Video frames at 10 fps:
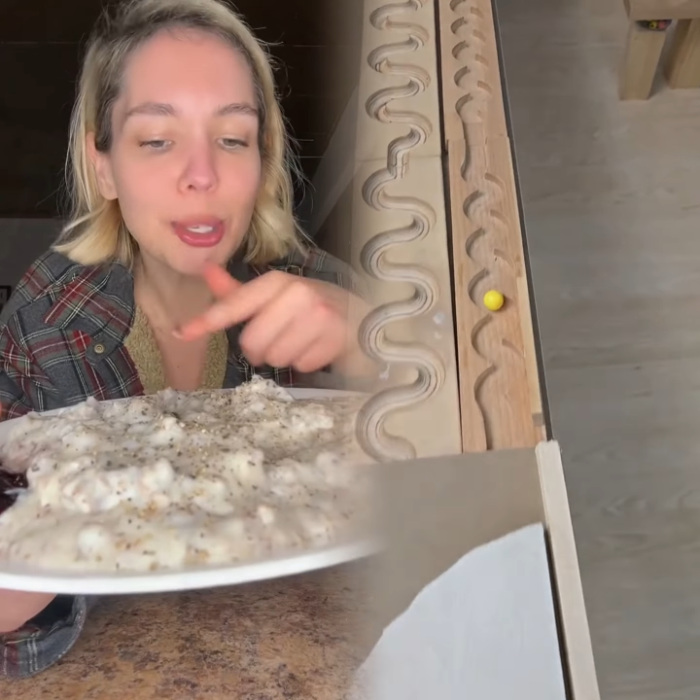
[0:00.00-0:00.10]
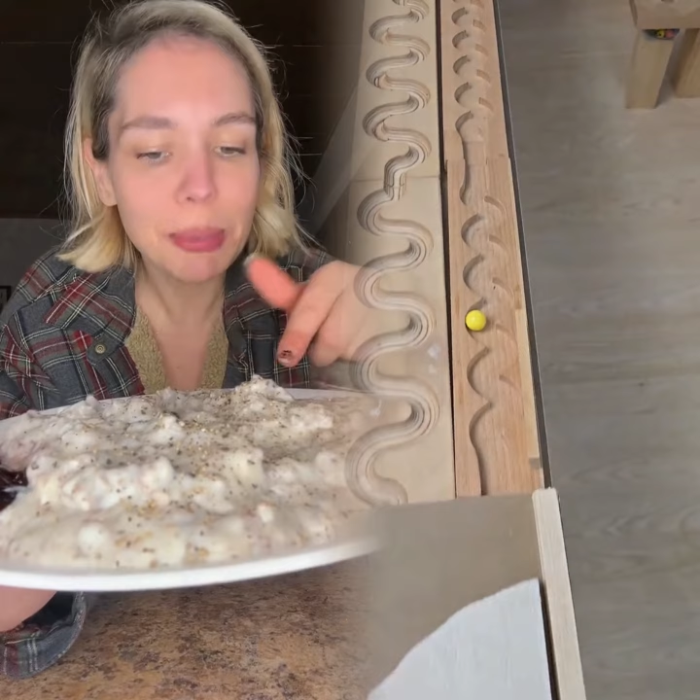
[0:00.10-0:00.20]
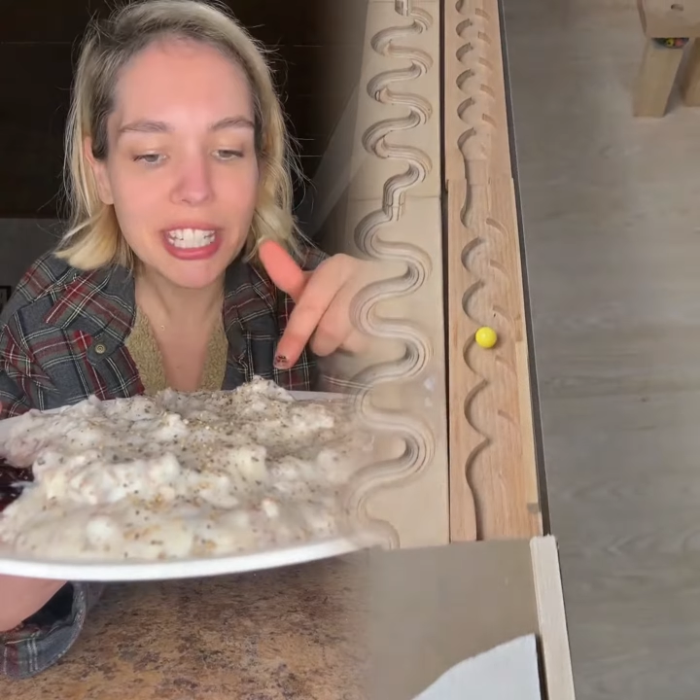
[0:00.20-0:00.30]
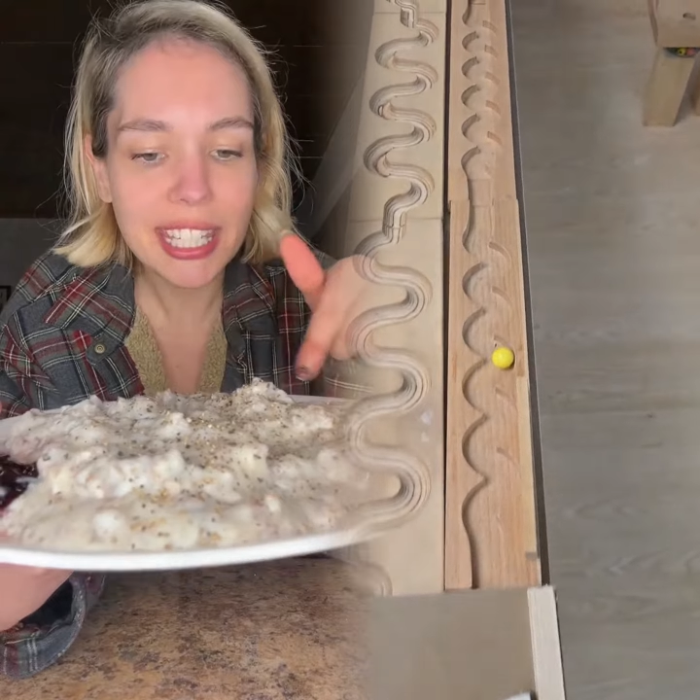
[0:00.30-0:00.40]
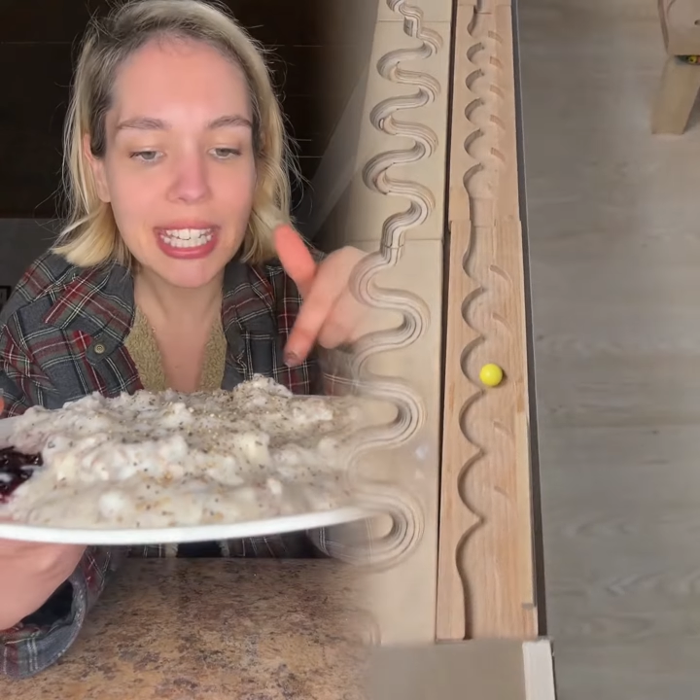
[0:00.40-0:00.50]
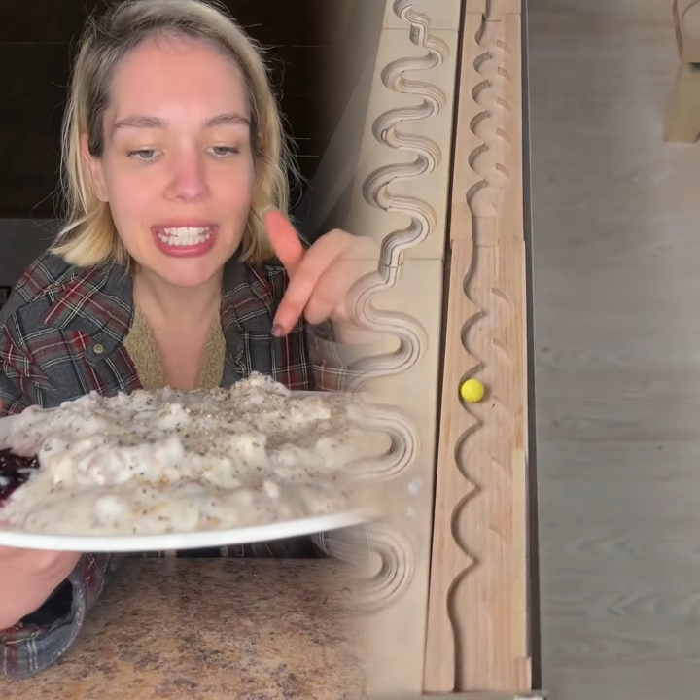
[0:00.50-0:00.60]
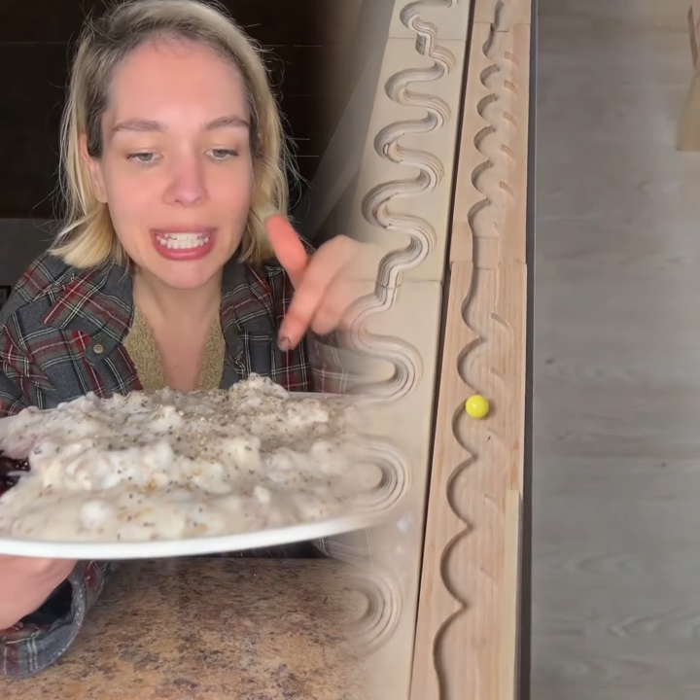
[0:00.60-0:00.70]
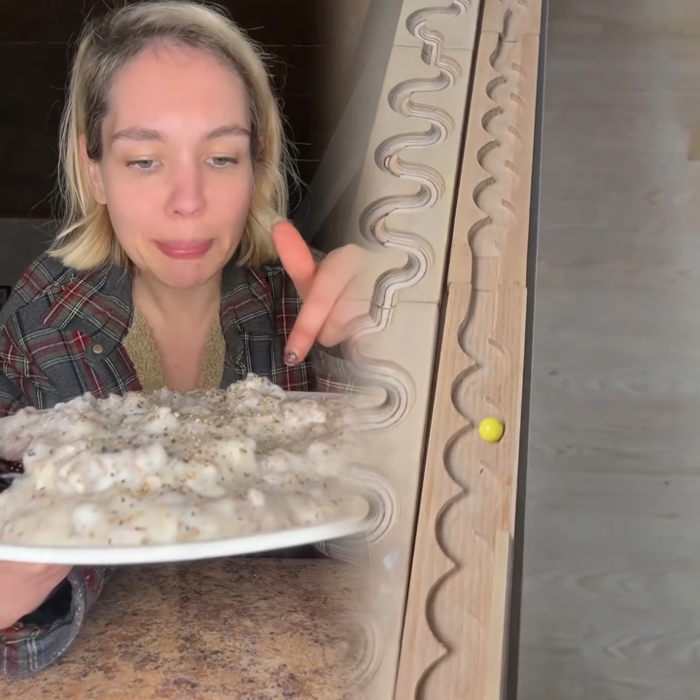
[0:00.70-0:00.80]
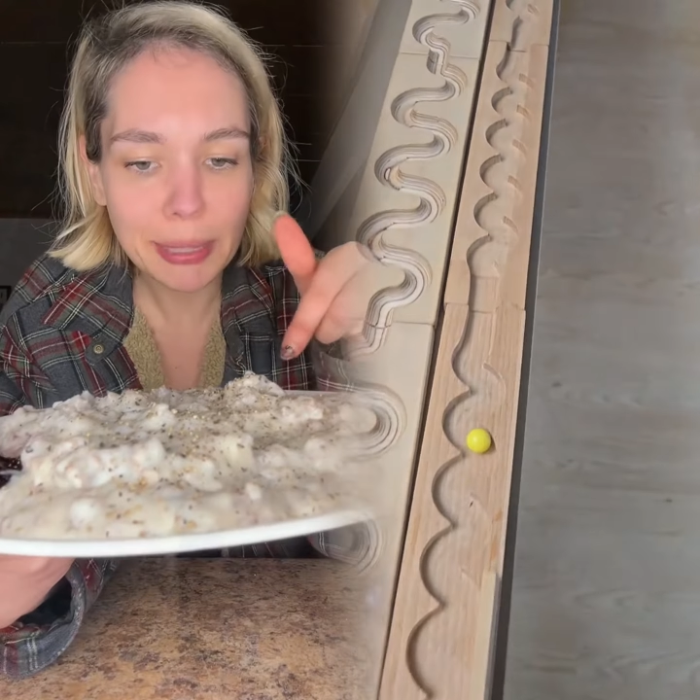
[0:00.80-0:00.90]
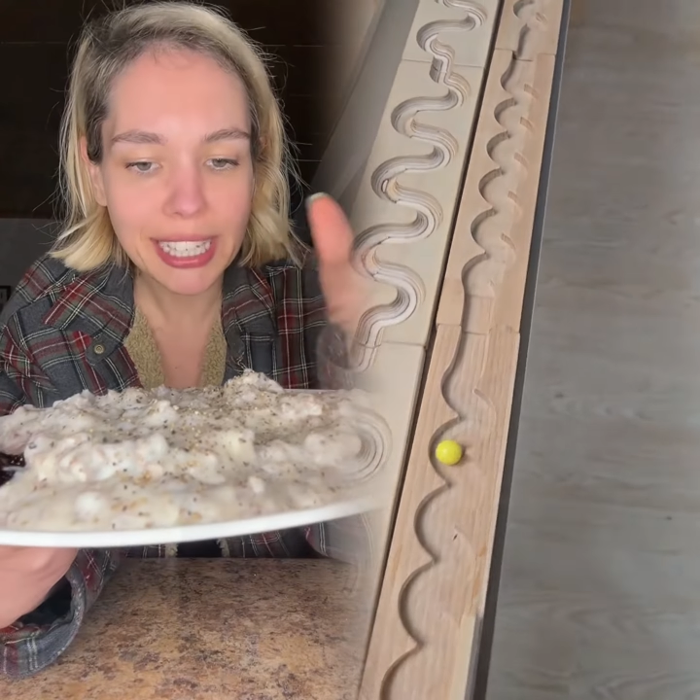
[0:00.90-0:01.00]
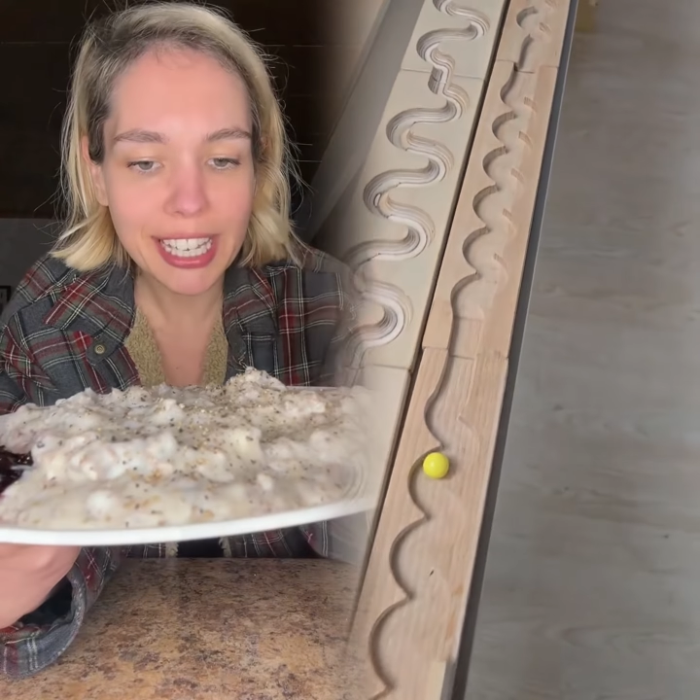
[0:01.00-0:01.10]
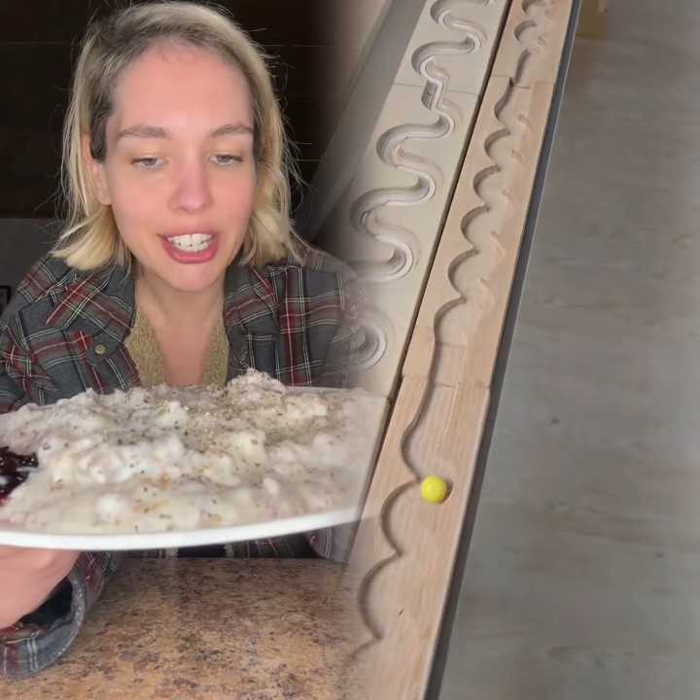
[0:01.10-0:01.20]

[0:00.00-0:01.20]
biscuits split.